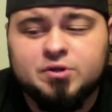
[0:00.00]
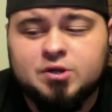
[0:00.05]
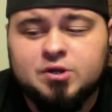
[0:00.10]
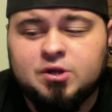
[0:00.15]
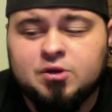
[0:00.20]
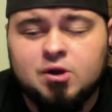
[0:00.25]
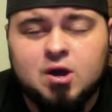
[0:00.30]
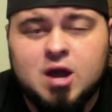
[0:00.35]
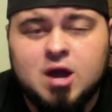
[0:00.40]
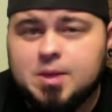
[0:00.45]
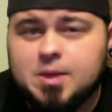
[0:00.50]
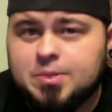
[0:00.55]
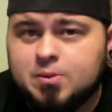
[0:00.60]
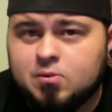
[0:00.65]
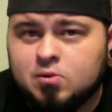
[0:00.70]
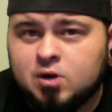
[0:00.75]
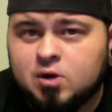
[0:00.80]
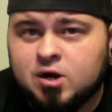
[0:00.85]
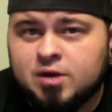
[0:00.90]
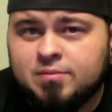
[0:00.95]
You don't have to
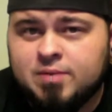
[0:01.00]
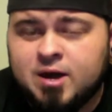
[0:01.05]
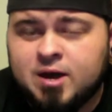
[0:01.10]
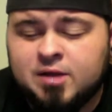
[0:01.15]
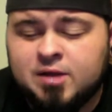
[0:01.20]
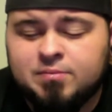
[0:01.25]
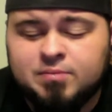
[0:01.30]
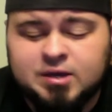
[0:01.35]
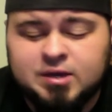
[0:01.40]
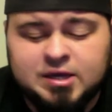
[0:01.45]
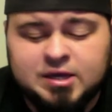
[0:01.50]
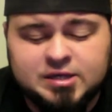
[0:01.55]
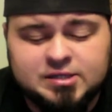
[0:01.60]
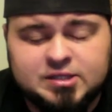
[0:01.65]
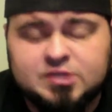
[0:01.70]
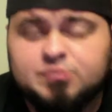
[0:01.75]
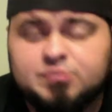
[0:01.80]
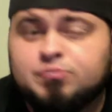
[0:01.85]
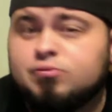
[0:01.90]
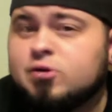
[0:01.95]
worry about it because it's
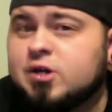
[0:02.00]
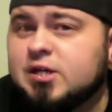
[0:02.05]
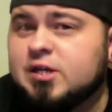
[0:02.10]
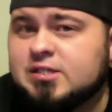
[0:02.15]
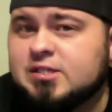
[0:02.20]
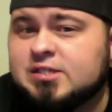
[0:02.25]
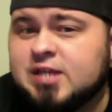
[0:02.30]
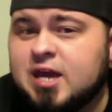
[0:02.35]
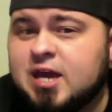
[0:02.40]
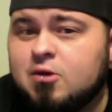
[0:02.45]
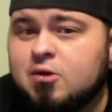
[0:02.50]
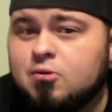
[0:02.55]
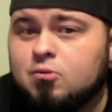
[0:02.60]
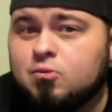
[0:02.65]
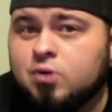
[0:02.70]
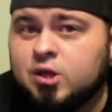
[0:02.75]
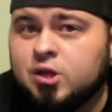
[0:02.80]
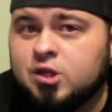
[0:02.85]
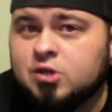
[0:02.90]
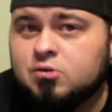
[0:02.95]
preset
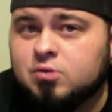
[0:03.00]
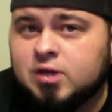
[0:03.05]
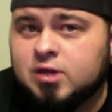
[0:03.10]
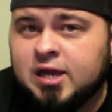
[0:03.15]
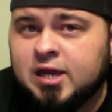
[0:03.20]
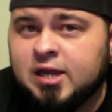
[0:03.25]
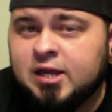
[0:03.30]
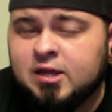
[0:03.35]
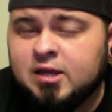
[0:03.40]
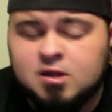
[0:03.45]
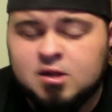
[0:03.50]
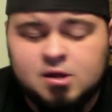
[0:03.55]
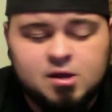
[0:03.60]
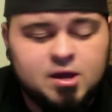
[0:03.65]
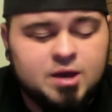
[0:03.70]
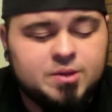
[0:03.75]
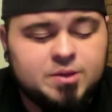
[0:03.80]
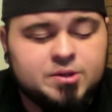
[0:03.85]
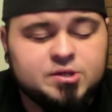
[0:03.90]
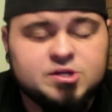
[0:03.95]
when you get it,
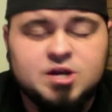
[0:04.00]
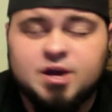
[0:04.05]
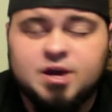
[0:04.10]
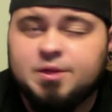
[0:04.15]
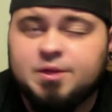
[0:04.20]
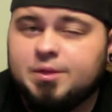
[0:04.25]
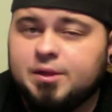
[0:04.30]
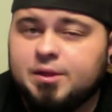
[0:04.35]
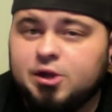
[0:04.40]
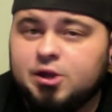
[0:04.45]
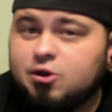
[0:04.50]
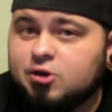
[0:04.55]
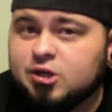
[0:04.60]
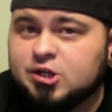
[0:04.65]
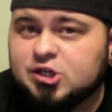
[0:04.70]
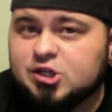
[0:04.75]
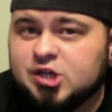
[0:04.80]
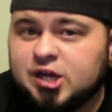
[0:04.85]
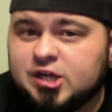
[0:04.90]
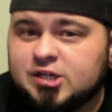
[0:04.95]
and there's nothing you can
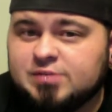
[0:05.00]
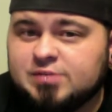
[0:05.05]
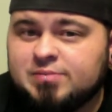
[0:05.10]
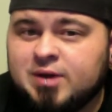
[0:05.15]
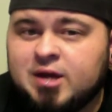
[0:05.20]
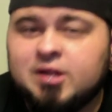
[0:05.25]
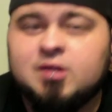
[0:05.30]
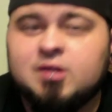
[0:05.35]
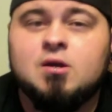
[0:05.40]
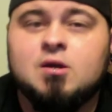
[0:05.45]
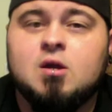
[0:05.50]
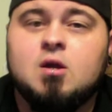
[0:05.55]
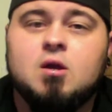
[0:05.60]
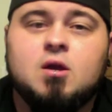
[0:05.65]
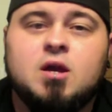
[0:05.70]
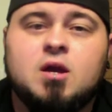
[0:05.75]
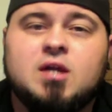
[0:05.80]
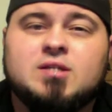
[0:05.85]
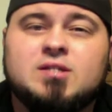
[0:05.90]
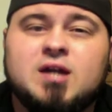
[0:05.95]
change about it.
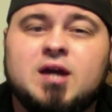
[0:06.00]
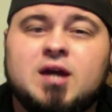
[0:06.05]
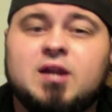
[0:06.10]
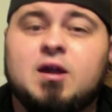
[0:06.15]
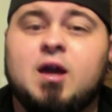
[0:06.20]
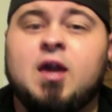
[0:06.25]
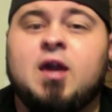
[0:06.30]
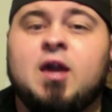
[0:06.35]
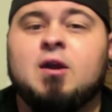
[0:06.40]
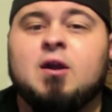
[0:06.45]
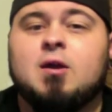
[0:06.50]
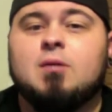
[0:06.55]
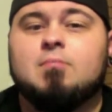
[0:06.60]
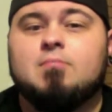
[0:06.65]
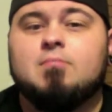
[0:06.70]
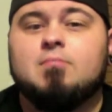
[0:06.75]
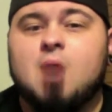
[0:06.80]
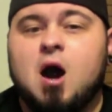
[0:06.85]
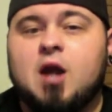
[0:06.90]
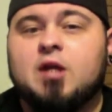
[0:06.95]
It's not a
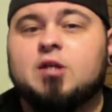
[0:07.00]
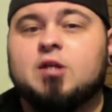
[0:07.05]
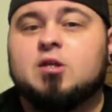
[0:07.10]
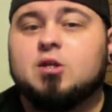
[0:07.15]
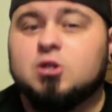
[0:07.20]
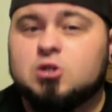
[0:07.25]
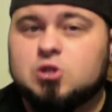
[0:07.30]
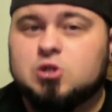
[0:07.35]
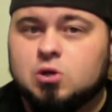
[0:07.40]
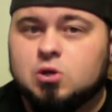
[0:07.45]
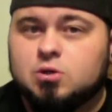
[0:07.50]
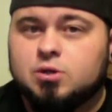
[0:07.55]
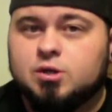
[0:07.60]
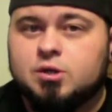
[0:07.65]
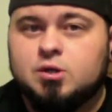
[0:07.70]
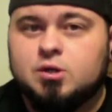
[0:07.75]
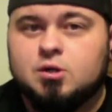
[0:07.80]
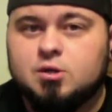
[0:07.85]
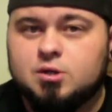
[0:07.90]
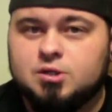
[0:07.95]
modded controller,
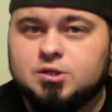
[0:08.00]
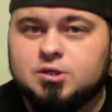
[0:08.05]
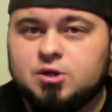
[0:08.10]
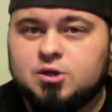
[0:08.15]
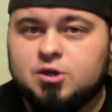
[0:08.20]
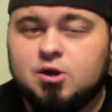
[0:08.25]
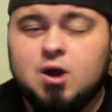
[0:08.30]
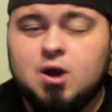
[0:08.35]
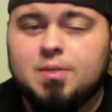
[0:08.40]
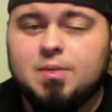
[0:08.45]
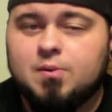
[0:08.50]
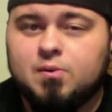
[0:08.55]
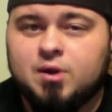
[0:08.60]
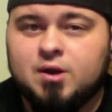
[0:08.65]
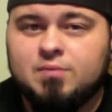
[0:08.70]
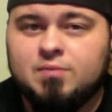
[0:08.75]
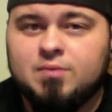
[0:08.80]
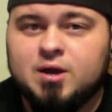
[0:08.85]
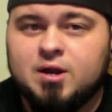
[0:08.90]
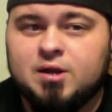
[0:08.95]
so you don't have to
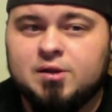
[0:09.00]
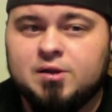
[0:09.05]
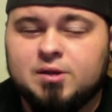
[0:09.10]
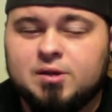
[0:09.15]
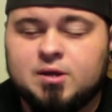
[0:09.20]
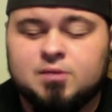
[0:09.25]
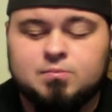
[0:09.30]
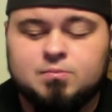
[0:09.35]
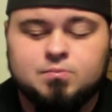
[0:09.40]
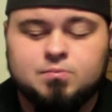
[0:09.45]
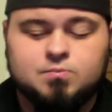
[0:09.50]
worry about anything.